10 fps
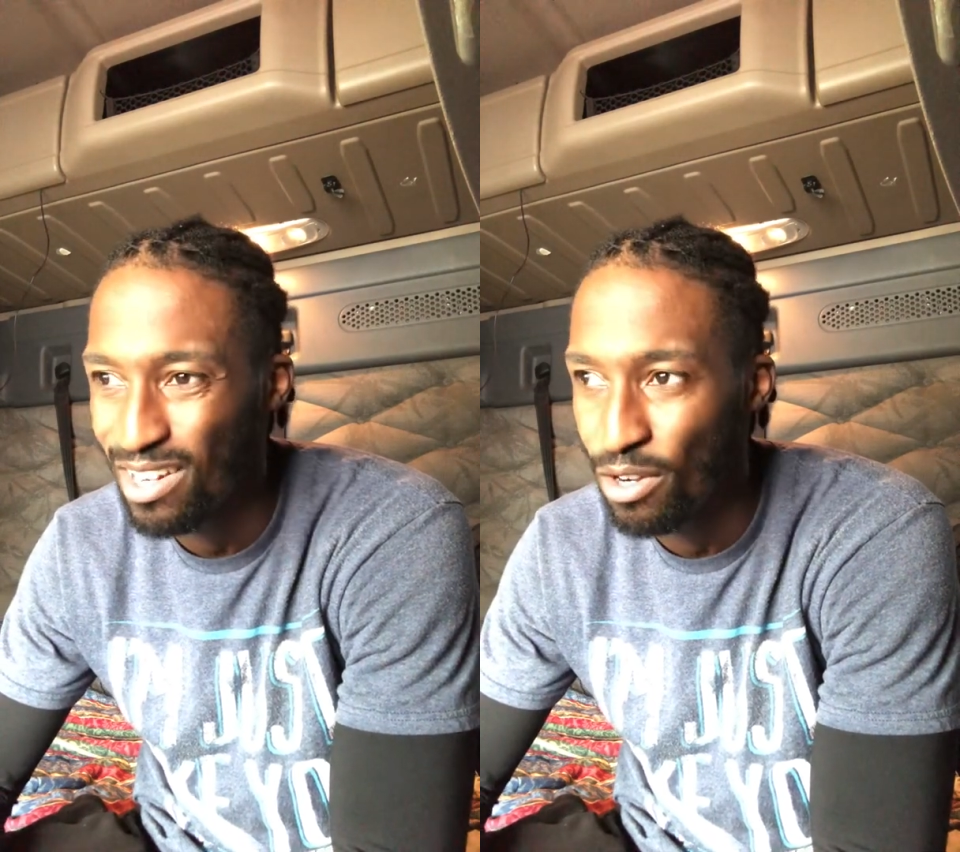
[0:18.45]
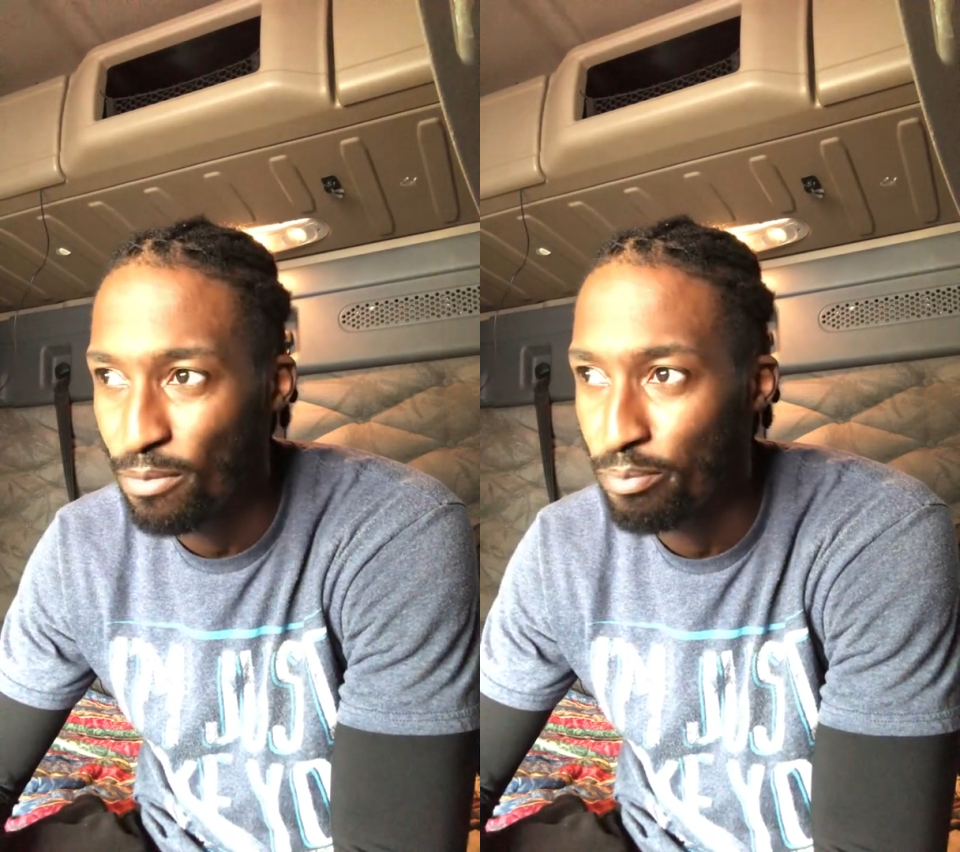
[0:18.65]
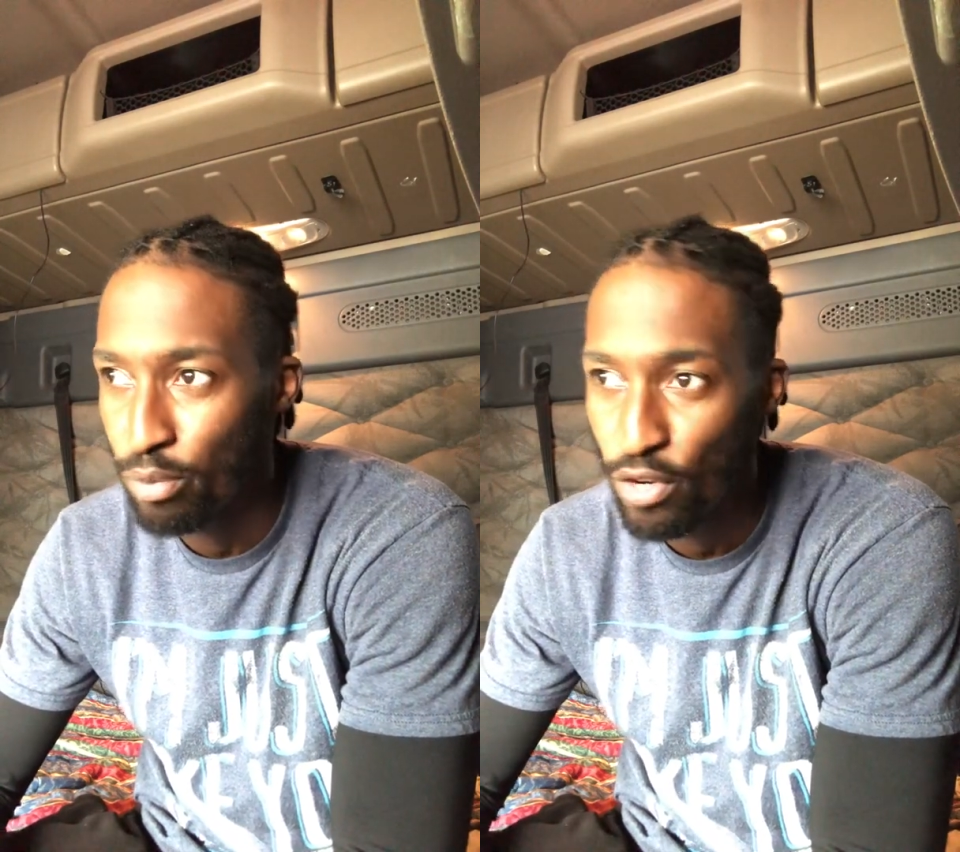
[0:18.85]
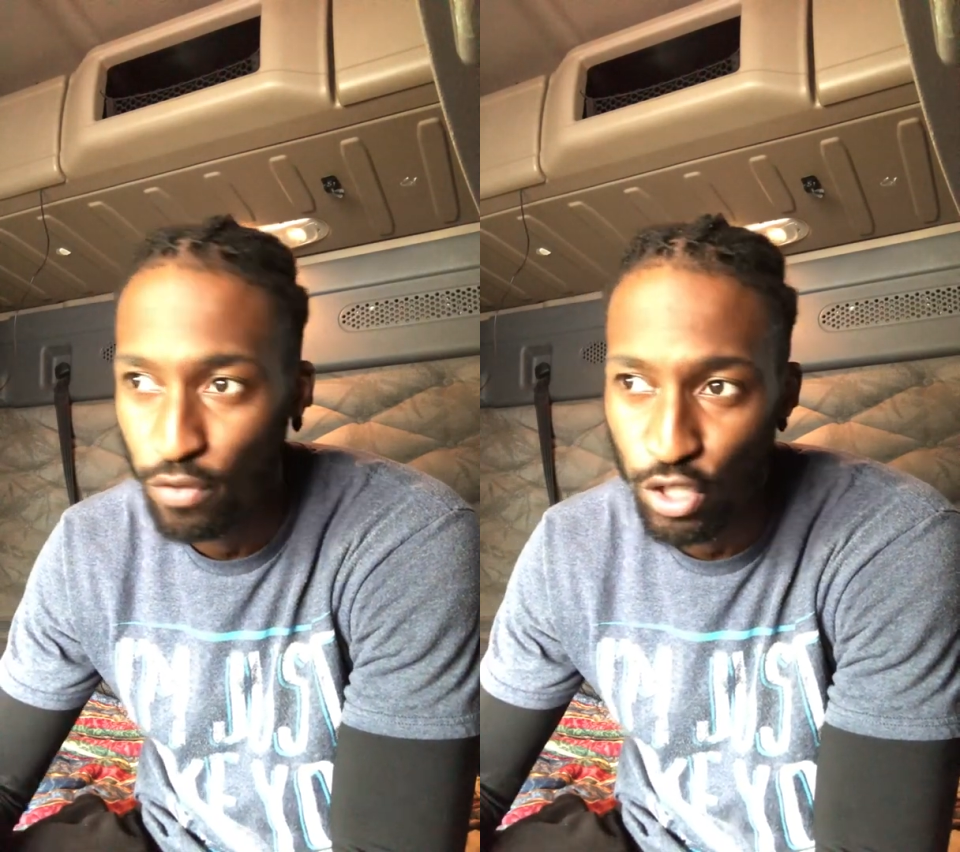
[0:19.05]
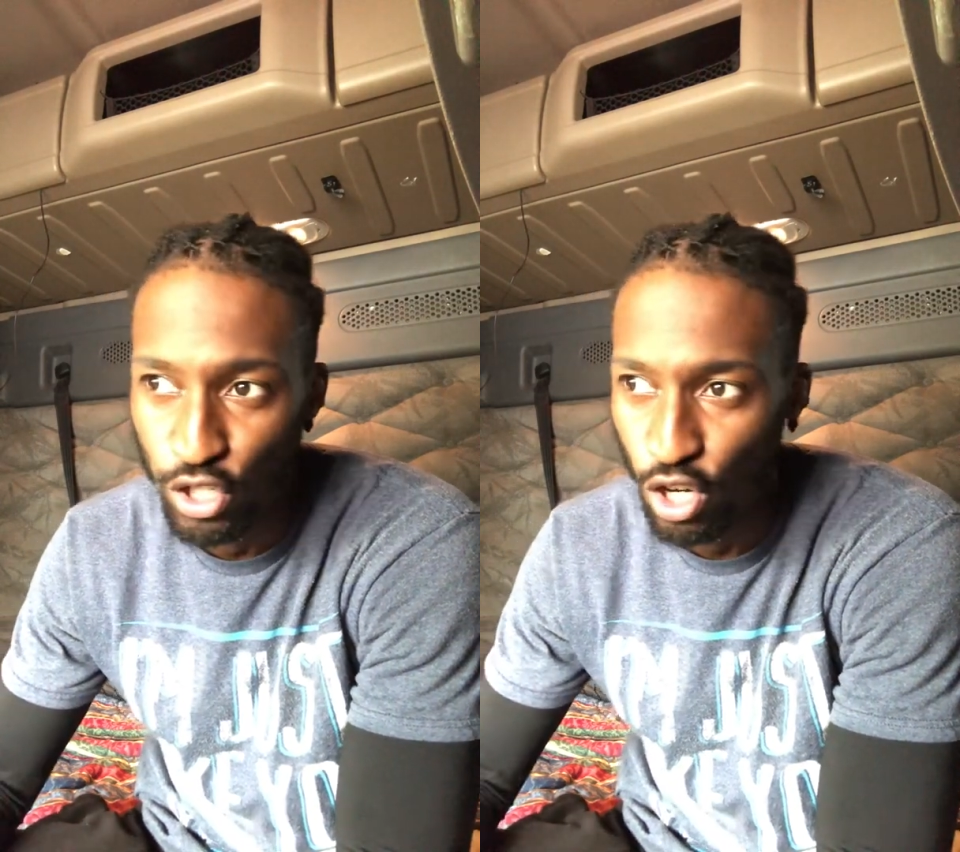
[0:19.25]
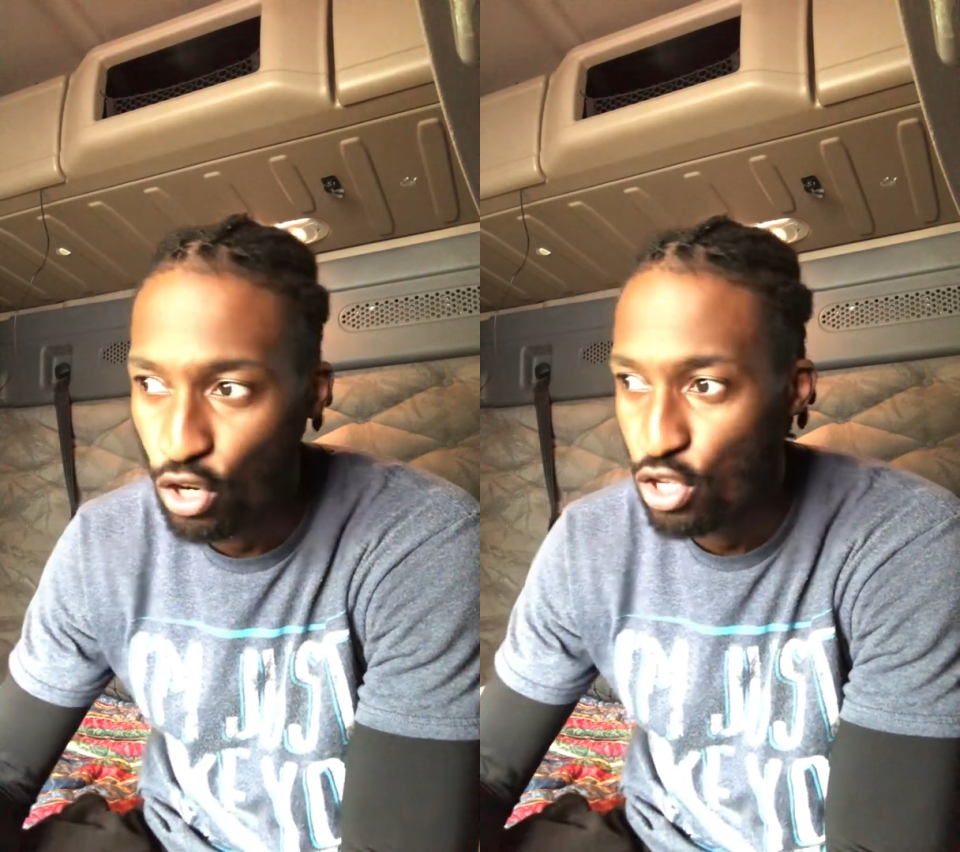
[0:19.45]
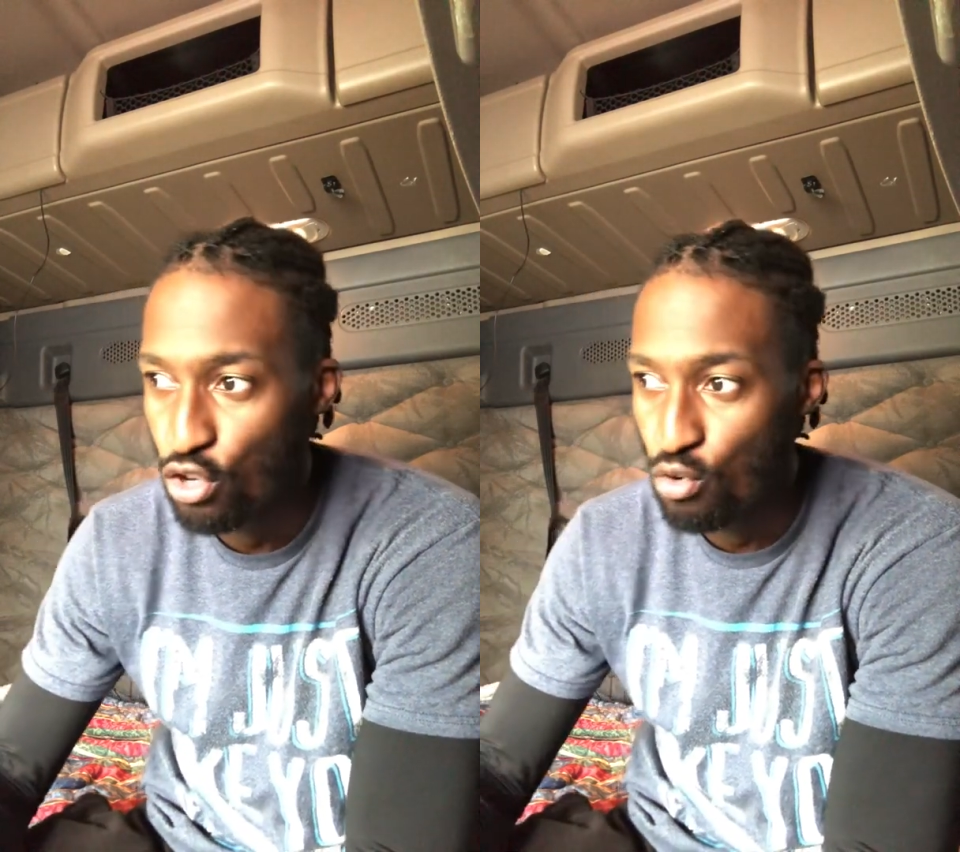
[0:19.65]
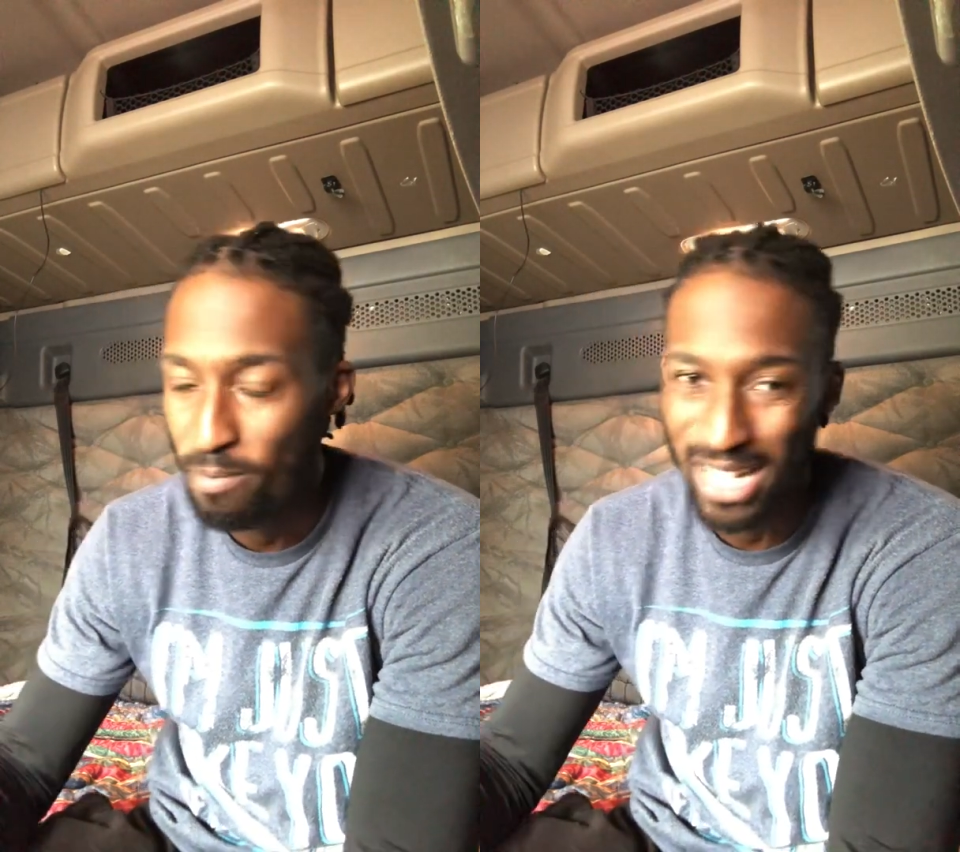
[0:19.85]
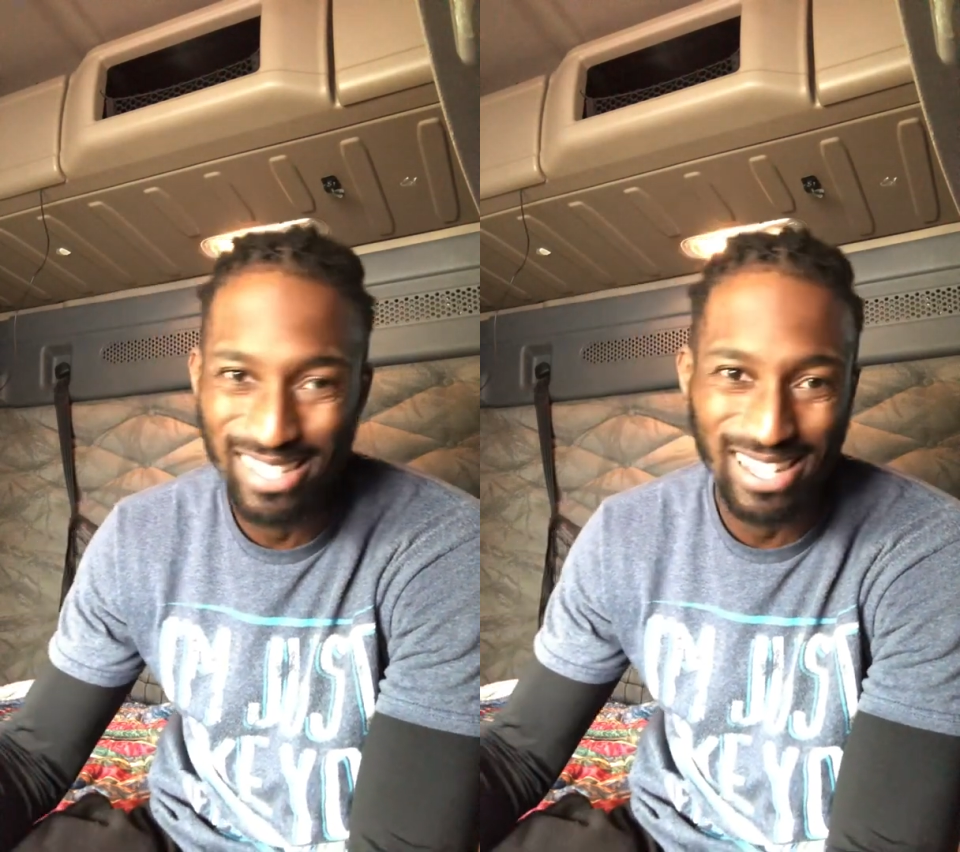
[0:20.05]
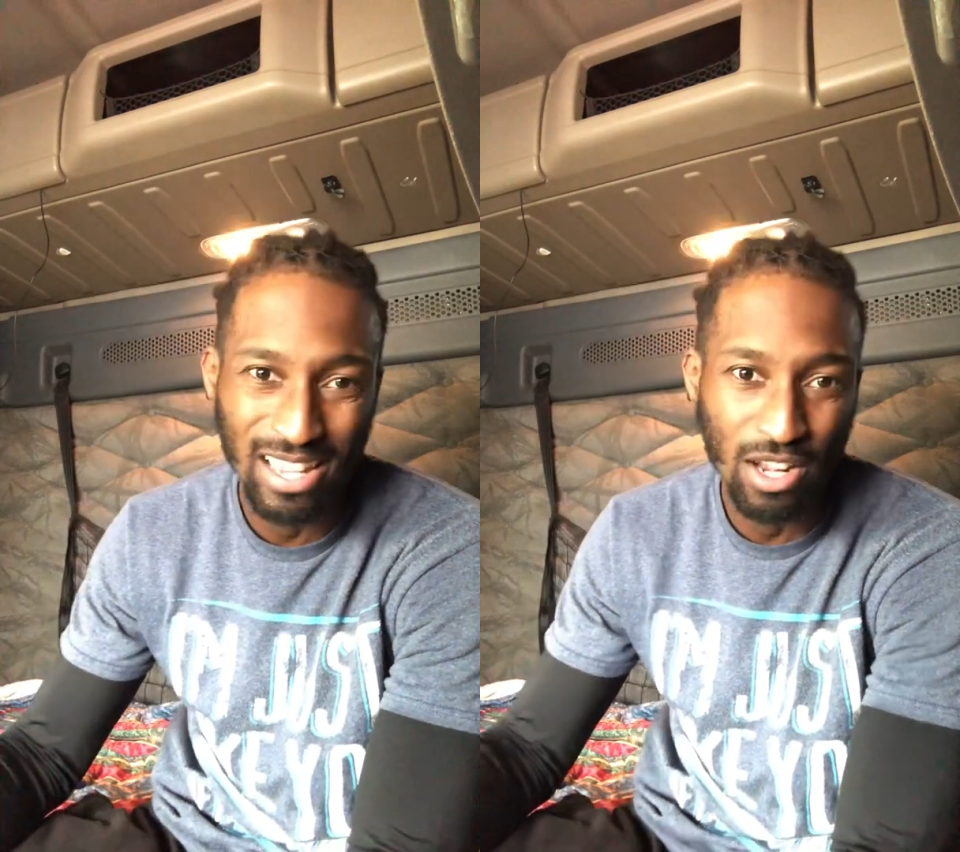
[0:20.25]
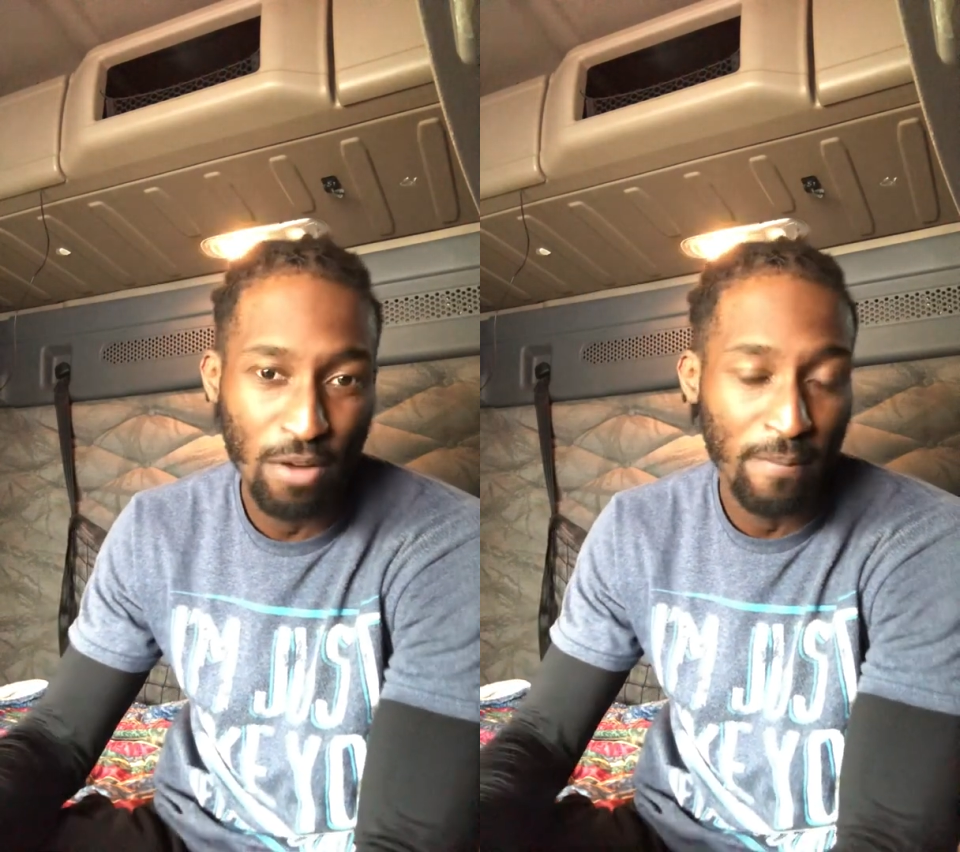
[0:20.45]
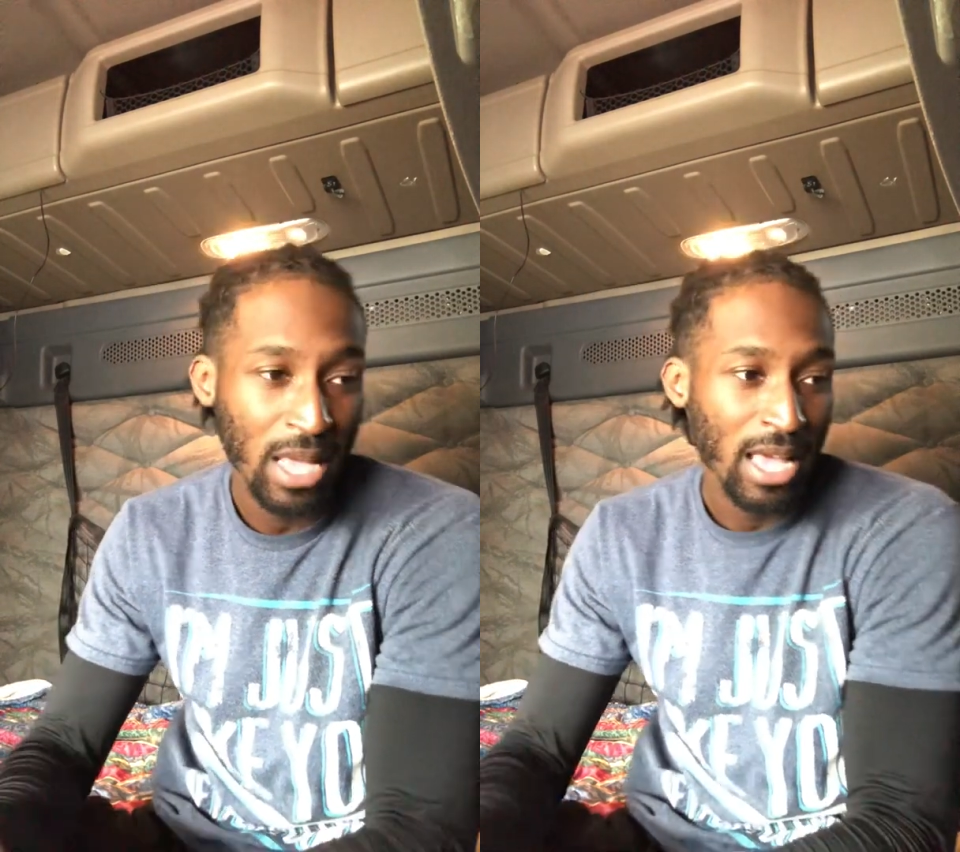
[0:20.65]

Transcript: of briefly showing you my setup,